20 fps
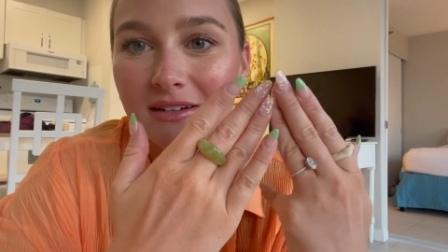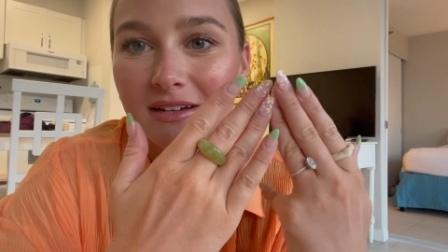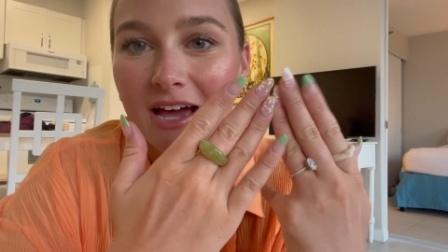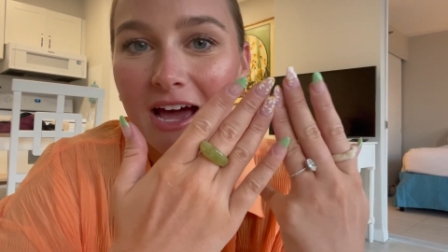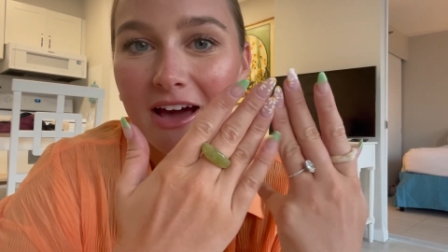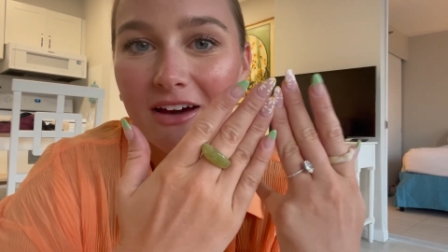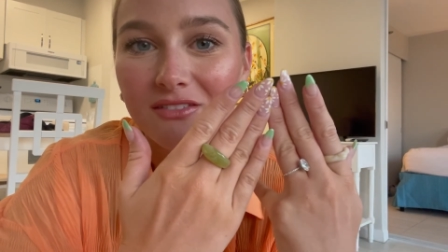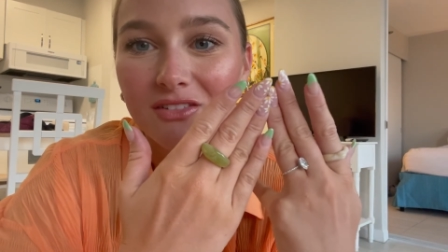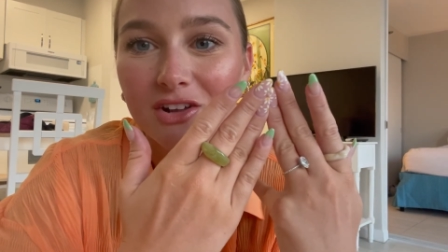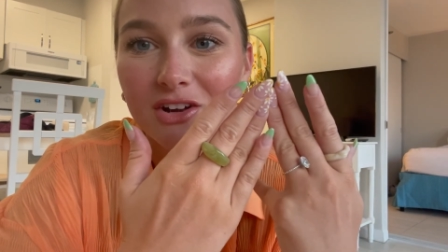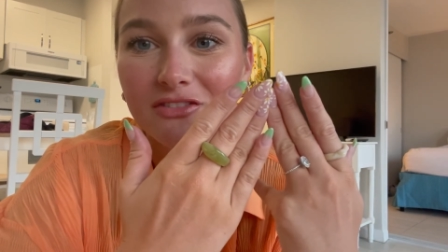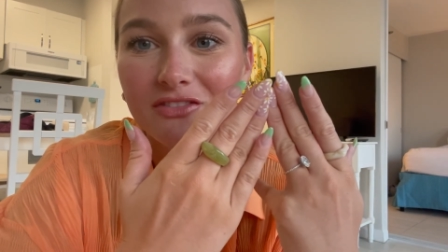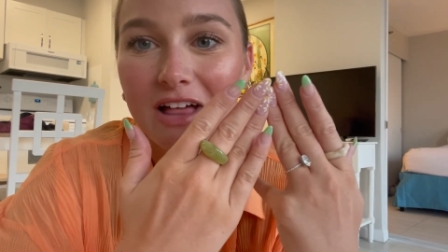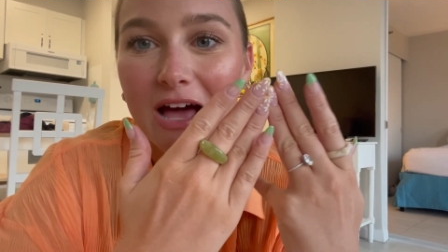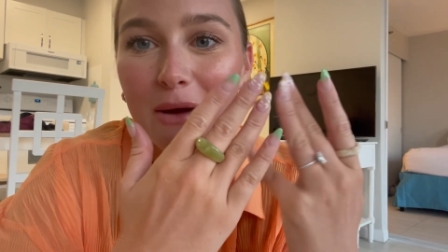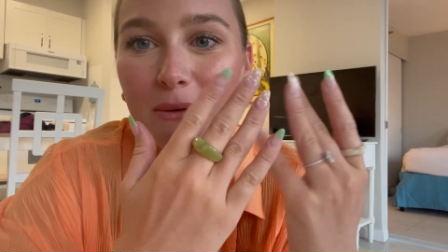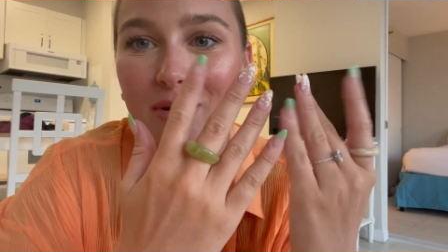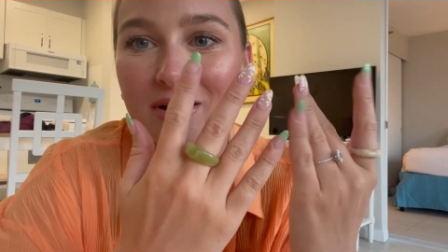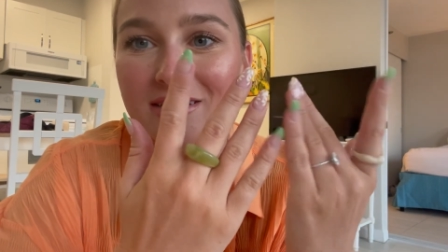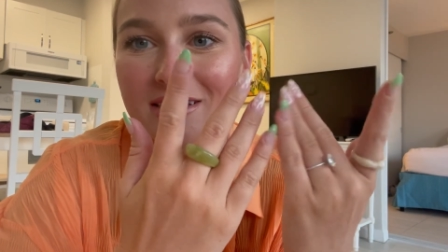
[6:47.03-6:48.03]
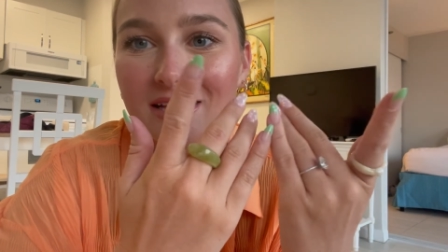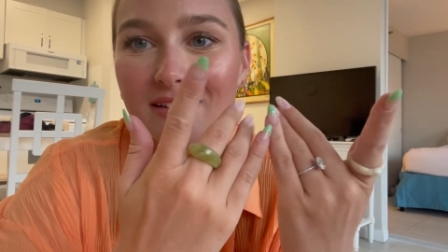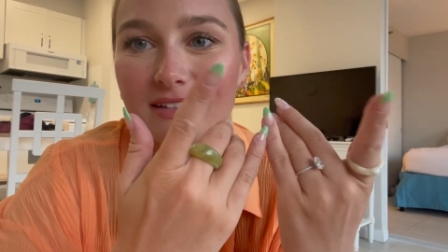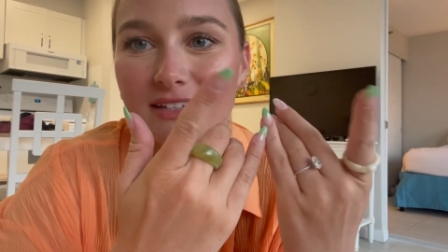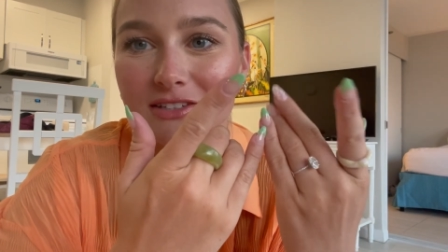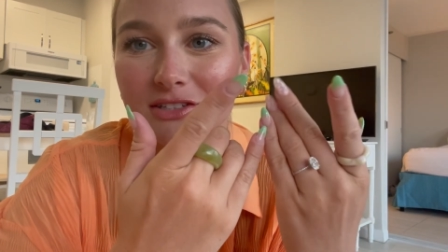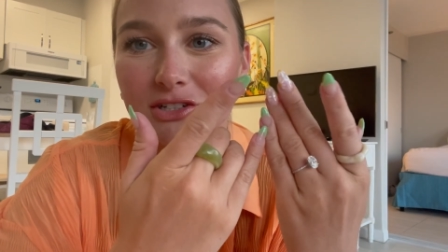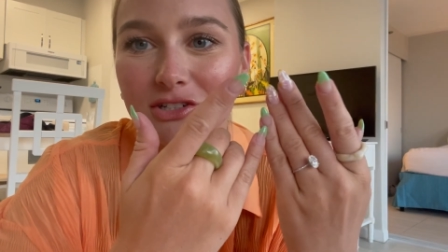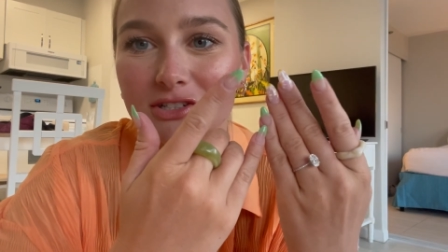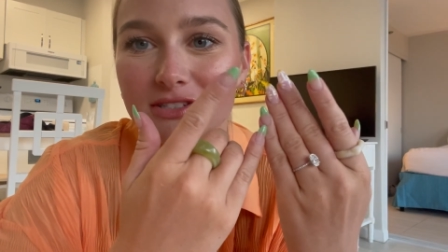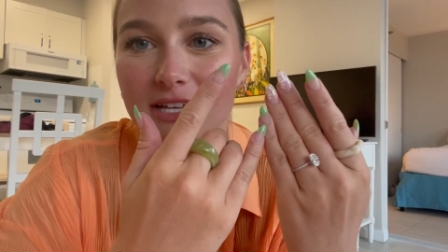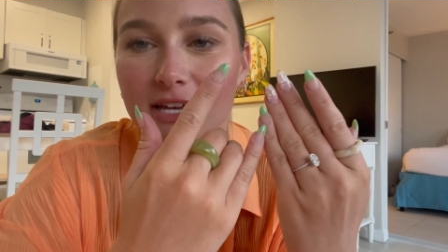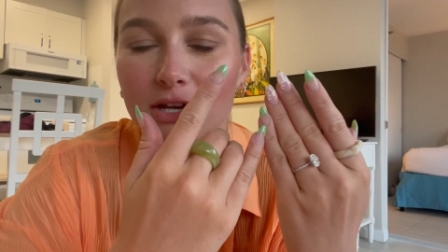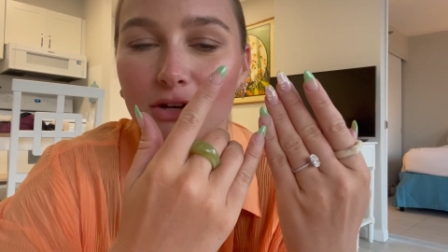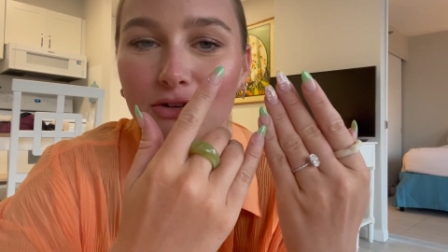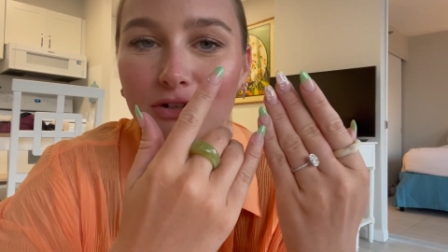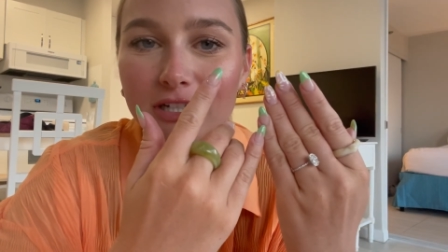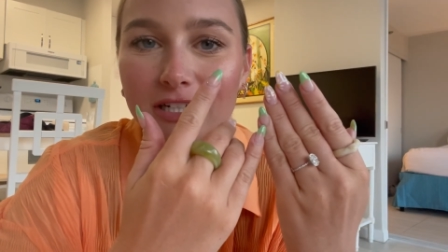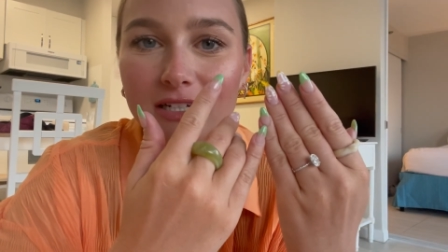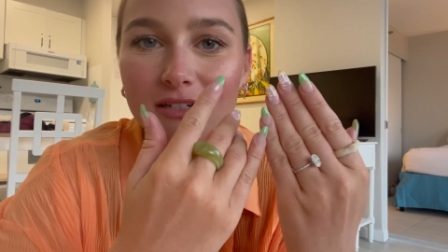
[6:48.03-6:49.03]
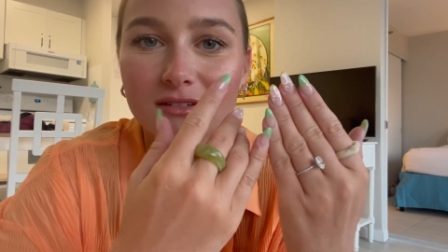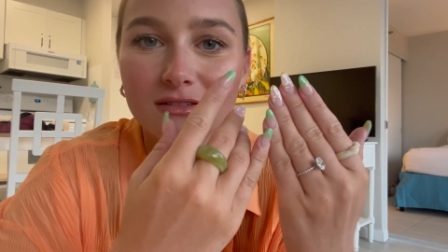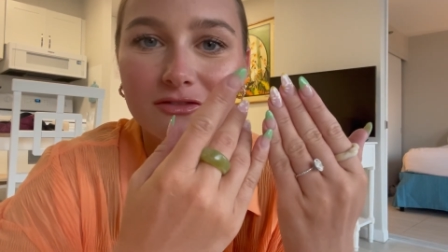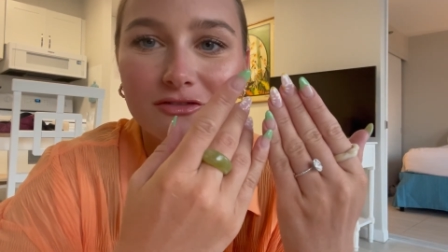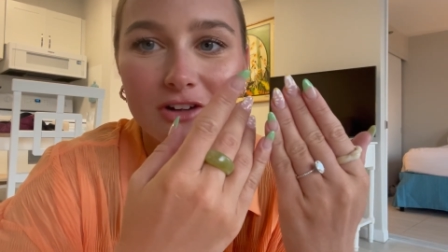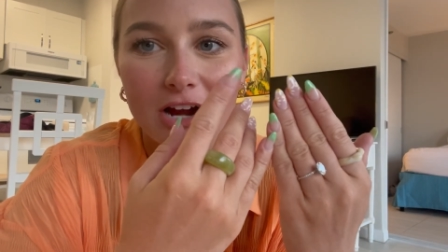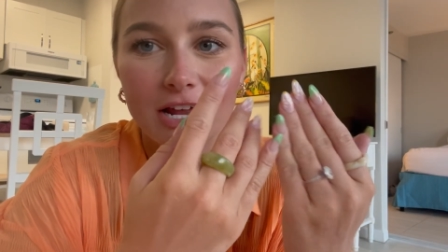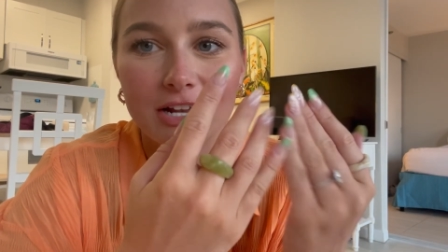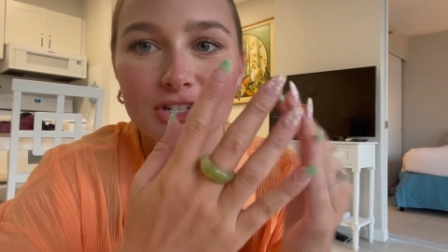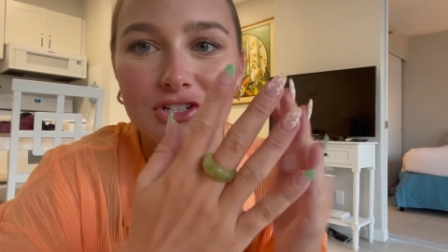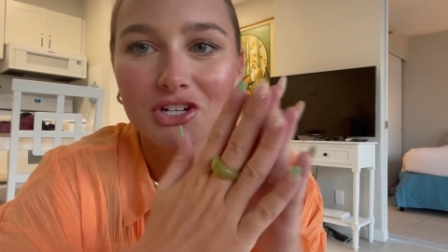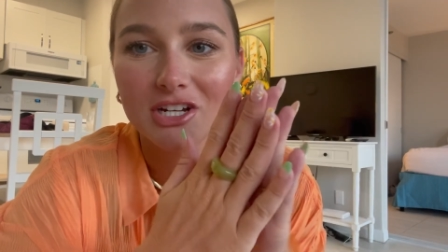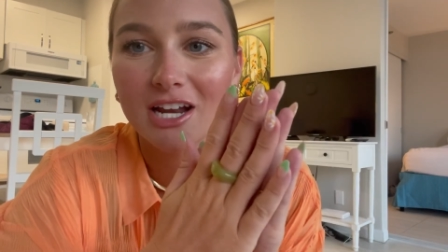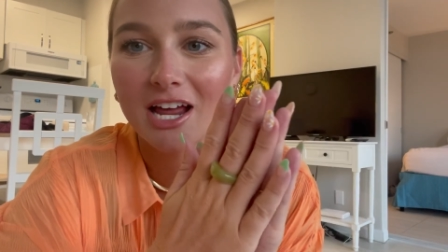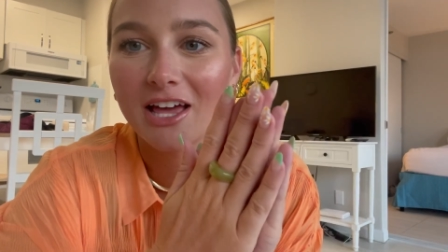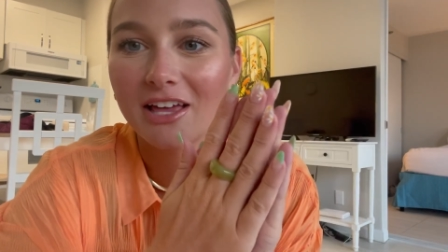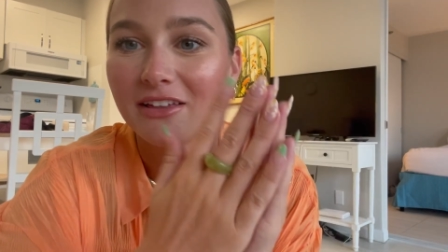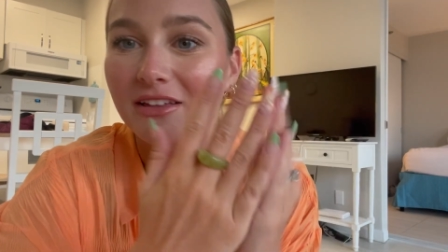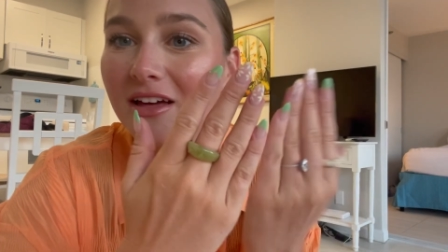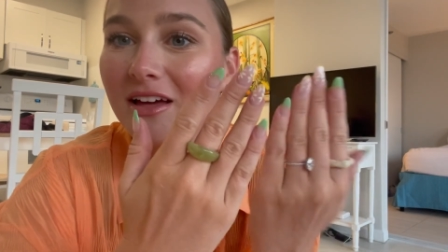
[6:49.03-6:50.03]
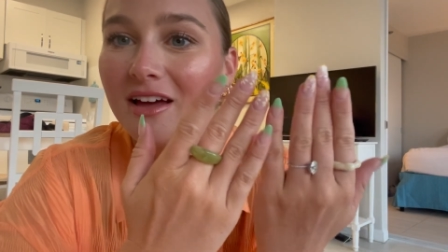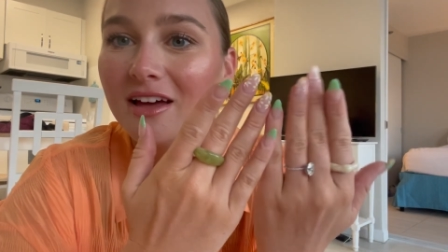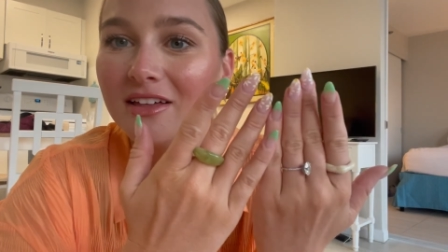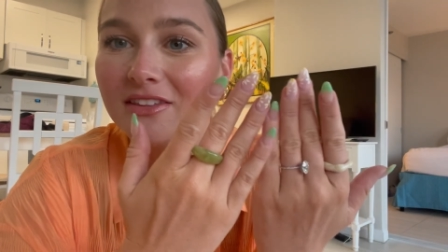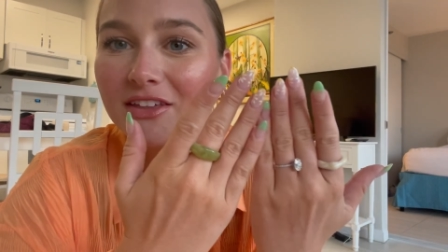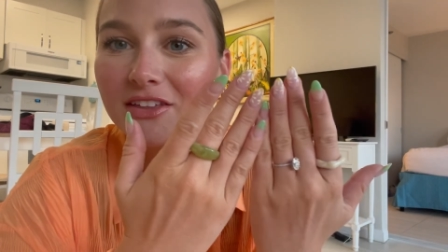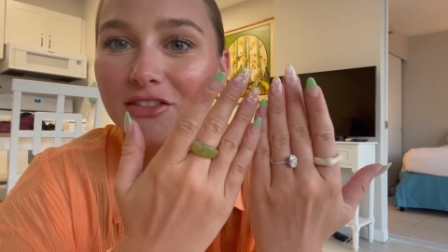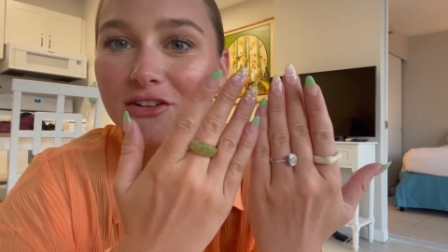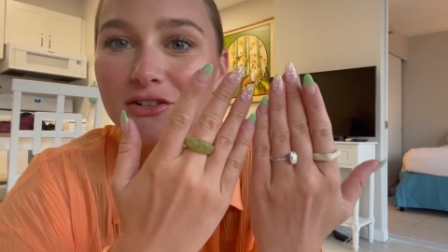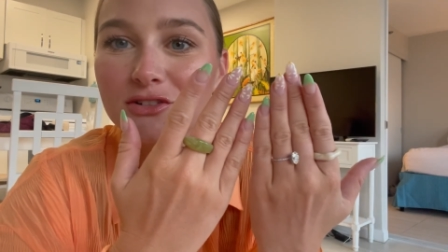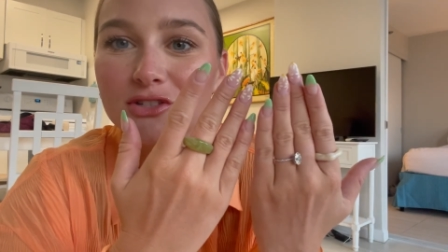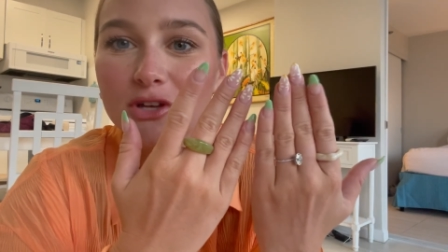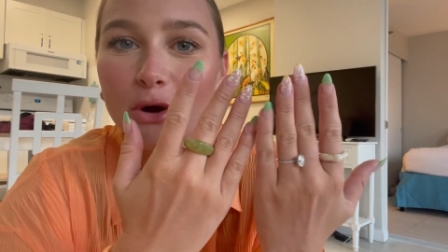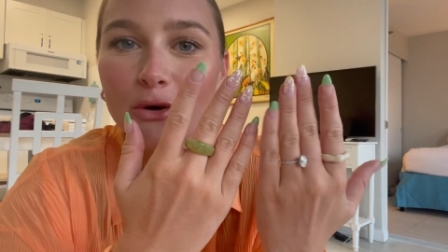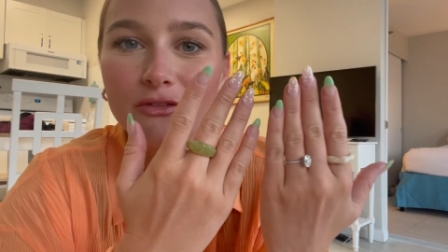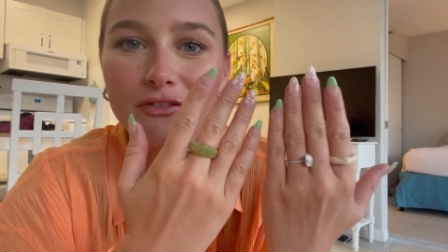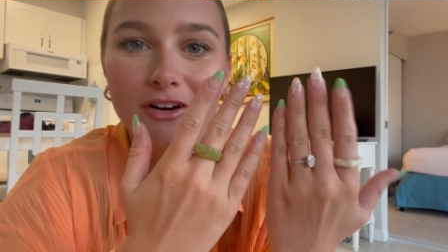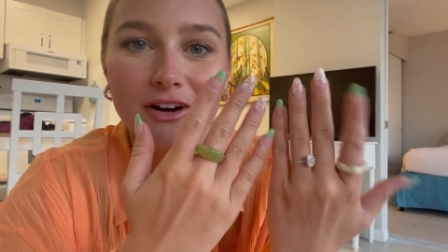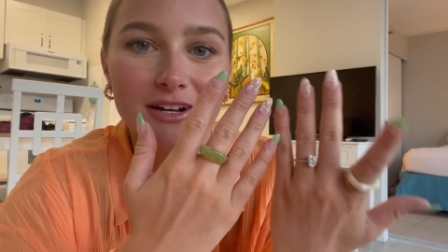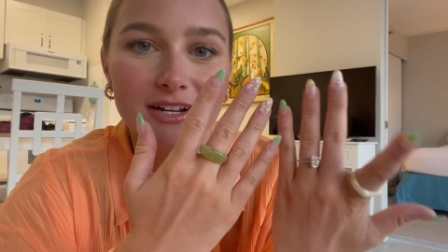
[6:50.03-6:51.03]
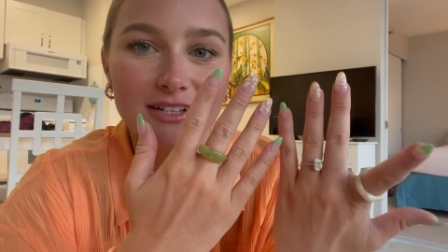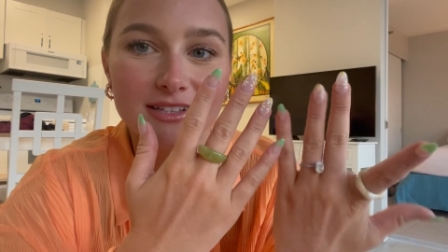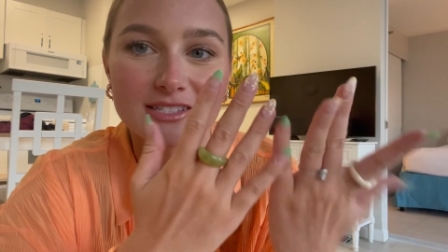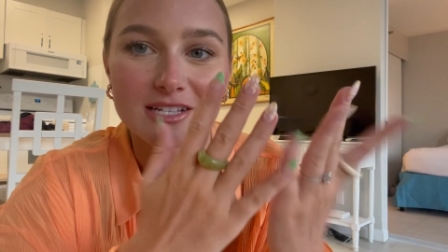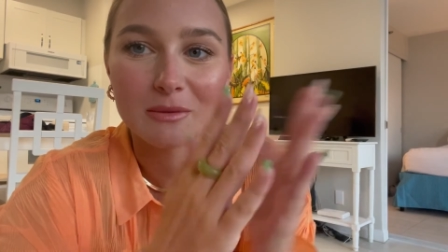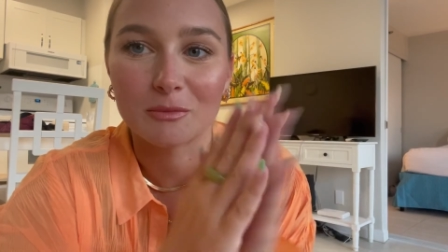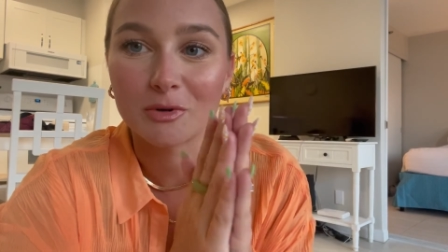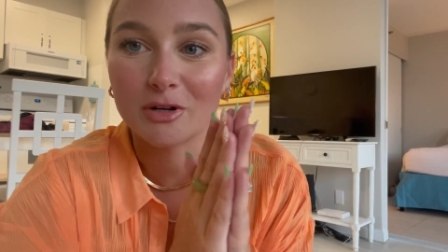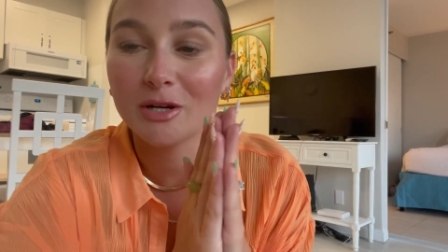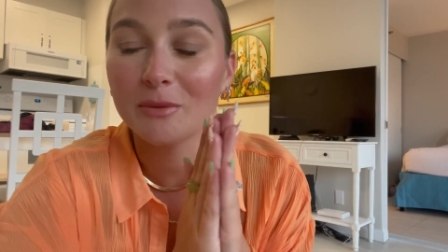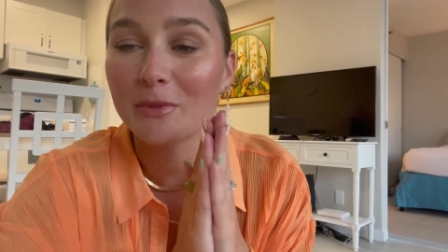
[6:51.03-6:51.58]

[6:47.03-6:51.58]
have little flowers and these are just like green French and I think they're so fun and summery,